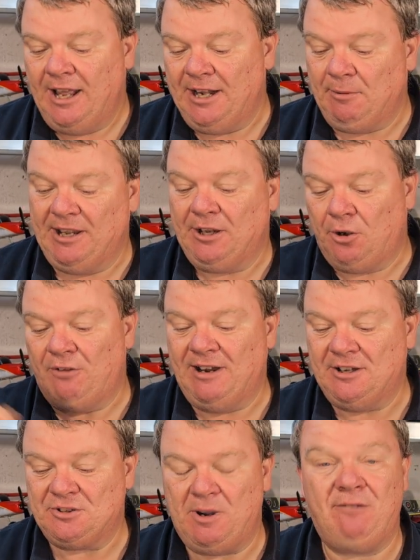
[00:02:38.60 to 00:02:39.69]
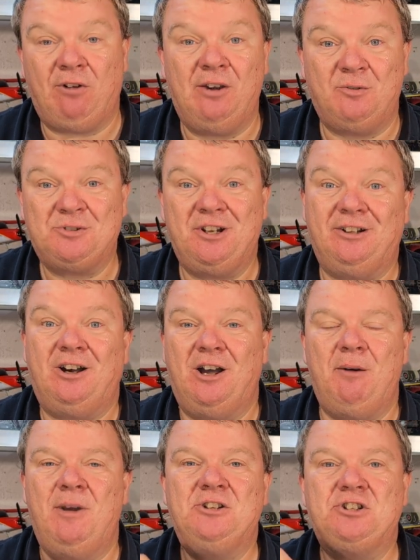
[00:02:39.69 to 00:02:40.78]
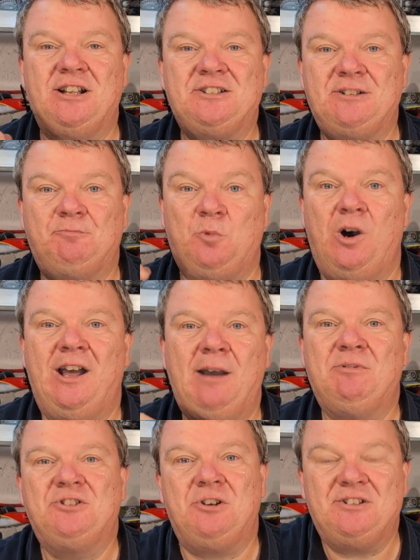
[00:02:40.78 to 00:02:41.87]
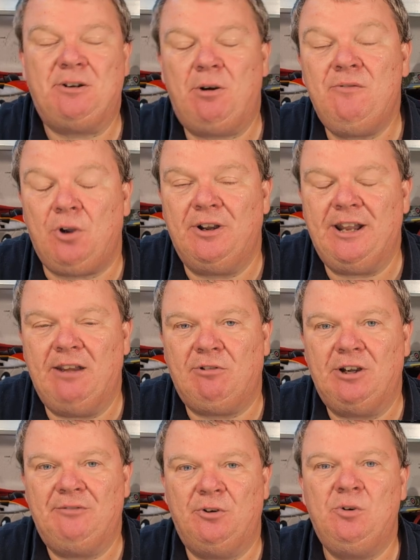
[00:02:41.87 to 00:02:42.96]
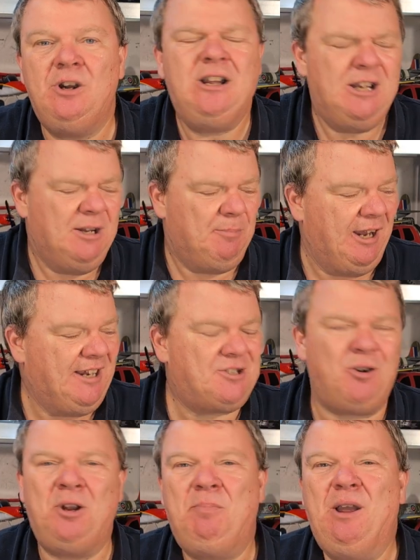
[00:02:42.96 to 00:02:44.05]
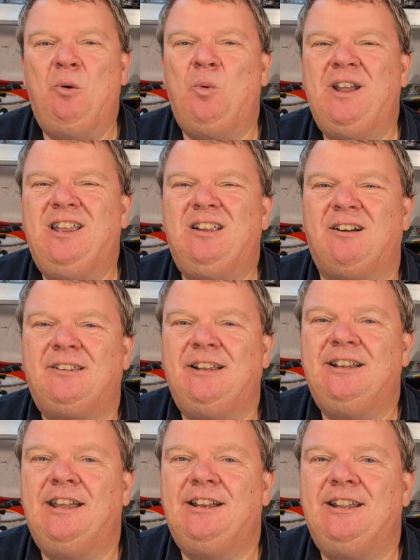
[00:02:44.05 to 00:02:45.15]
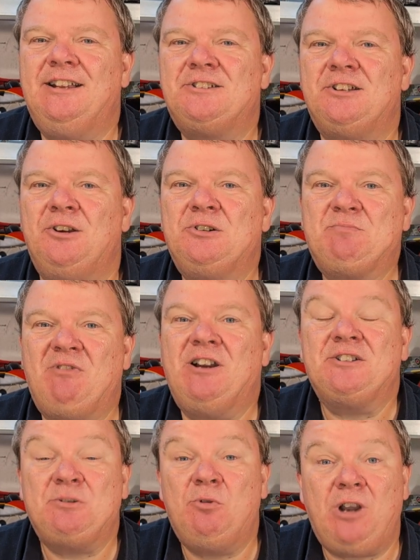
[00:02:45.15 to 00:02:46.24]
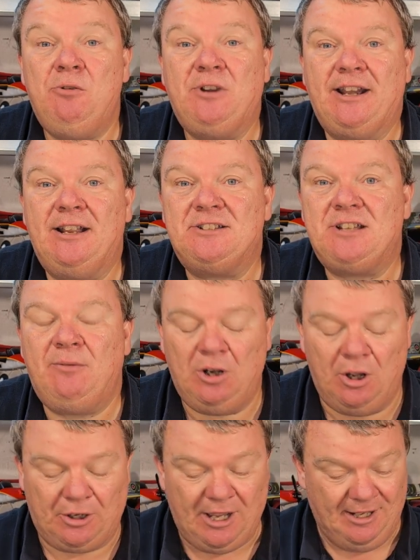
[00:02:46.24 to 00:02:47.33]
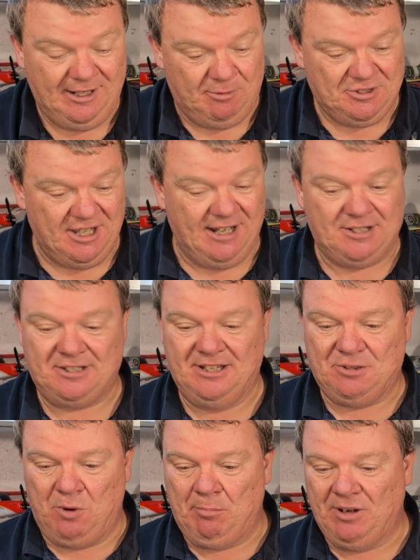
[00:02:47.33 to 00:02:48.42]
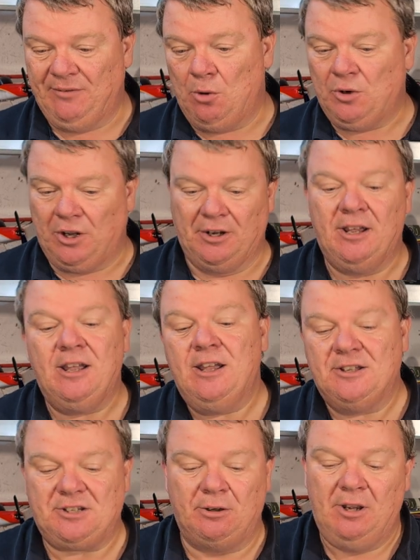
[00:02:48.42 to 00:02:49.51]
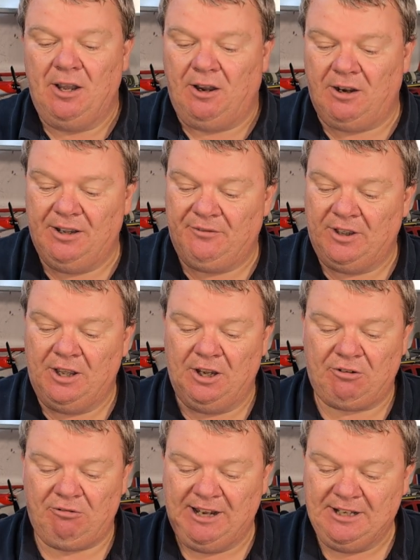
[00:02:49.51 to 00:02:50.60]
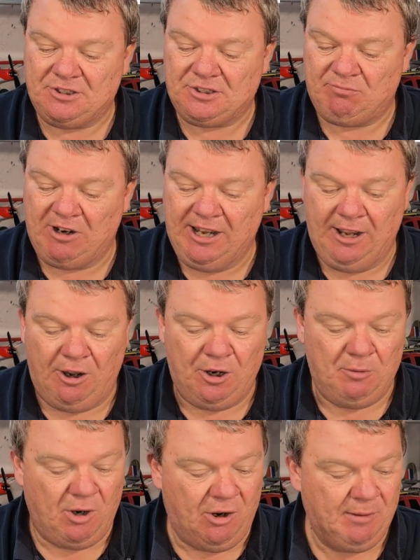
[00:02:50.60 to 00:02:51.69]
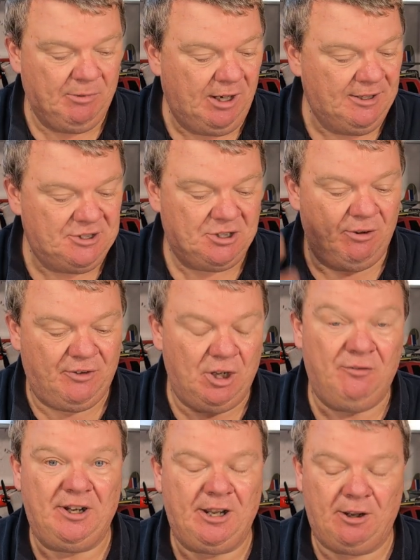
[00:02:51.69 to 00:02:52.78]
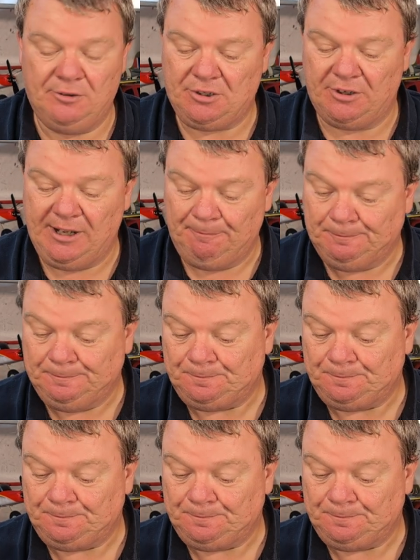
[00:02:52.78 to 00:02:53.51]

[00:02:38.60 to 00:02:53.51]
Anyway, it got around to air rifles, and I mentioned that's what I happen to do. He said, "Oh, I've got an air rifle, but it's gone a bit weak. I think it needs a new spring." I said, "Well, go get it. Let's have a look." And it was this Webley Vulcan. So I've agreed to bring it home. I'm going to do a few videos on it.